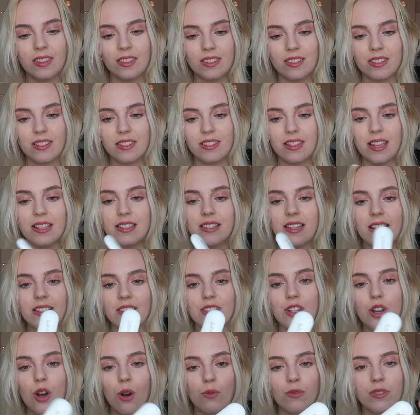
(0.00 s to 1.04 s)
This is, it says
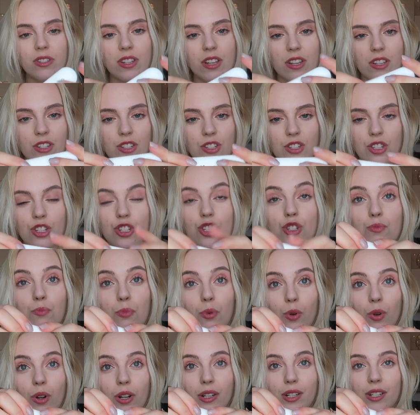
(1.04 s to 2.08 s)
Kosas
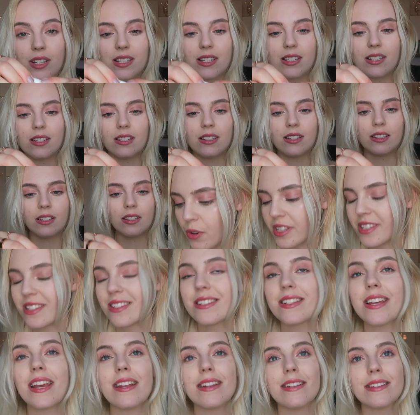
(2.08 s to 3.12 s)
Sport. Oh, it's
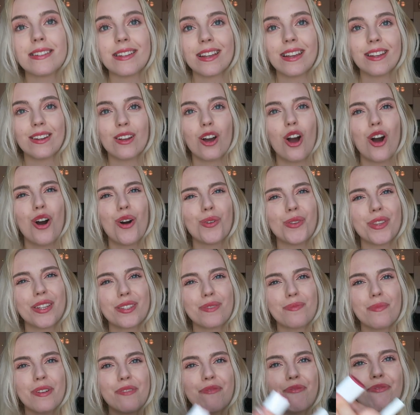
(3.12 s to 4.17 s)
tinted. Oh,
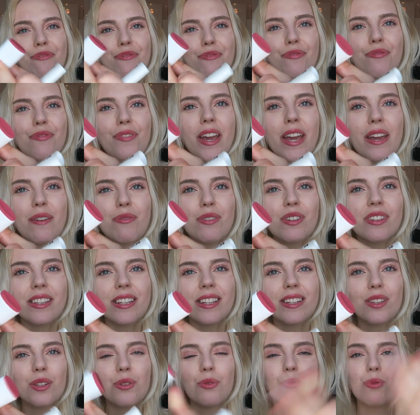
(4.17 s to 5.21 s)
that's my favorite
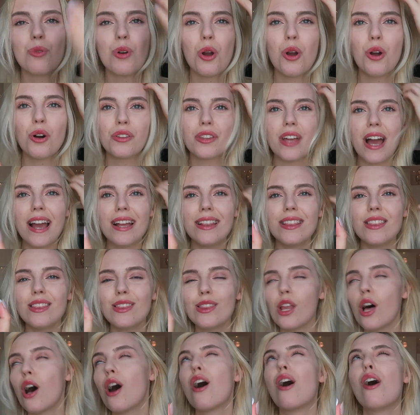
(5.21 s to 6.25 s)
thing in the world. I
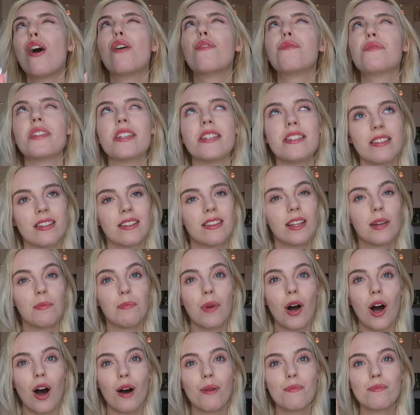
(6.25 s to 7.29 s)
love tinted lip
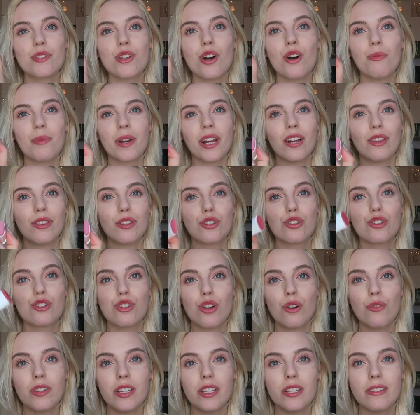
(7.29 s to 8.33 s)
balms. Oh my god, they're
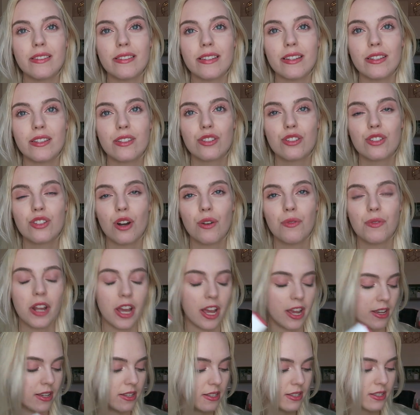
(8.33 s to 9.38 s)
so easy, so
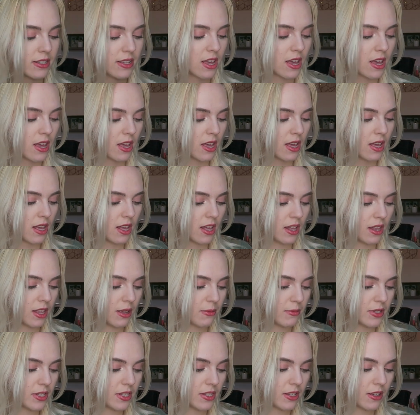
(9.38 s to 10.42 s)
nice.
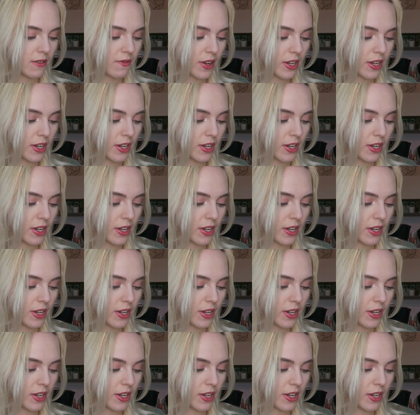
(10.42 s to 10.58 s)
Let me see